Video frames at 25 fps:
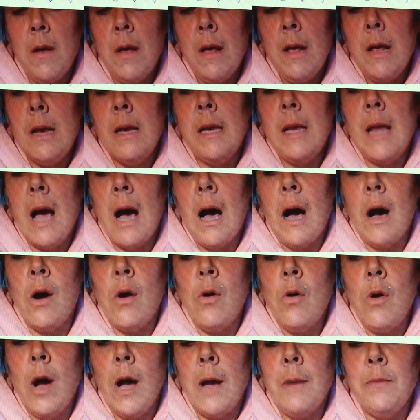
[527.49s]
Now
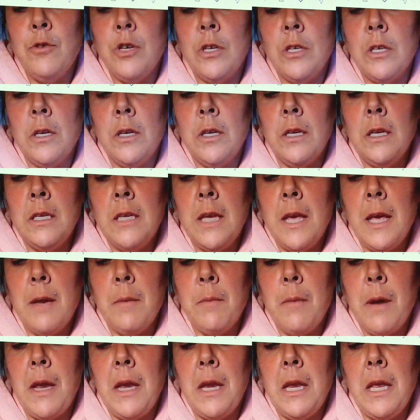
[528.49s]
I'm just going to take my
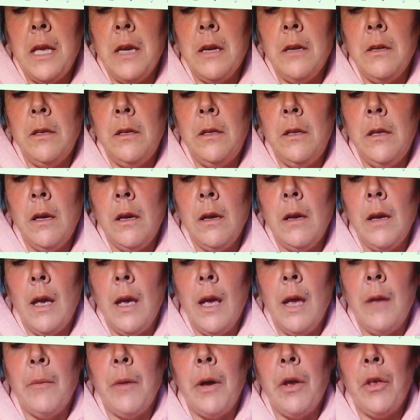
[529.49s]
needle and
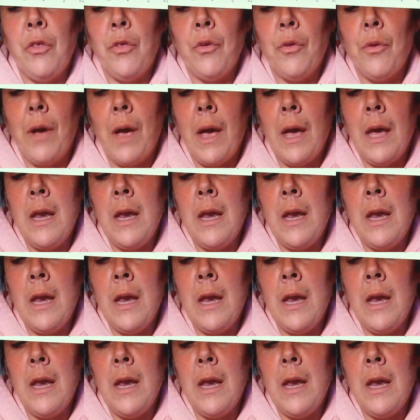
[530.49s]
my thread,